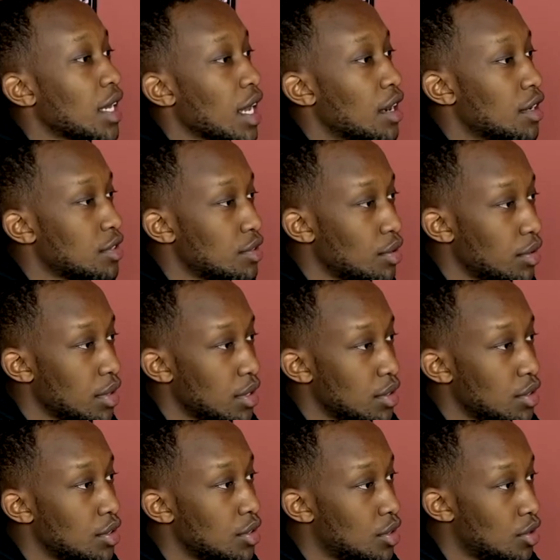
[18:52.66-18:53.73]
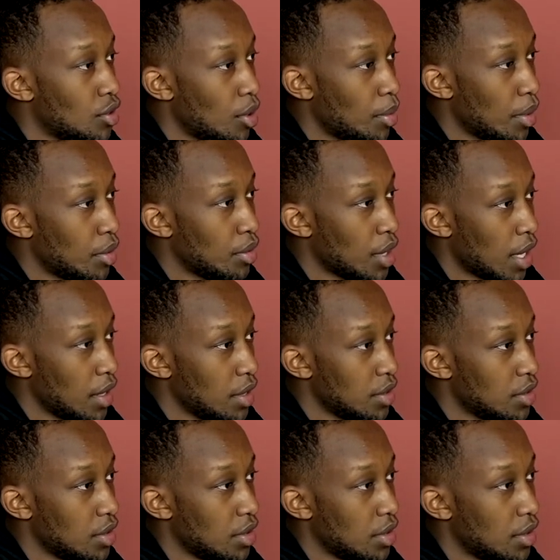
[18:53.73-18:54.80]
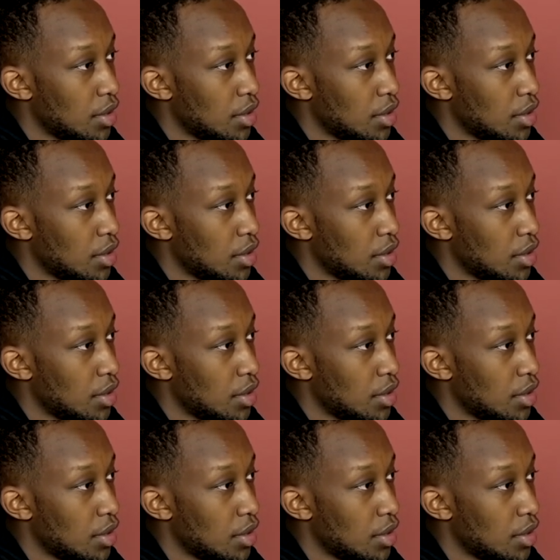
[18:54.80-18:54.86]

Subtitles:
even like Eric Snowden. Do you know about who that is?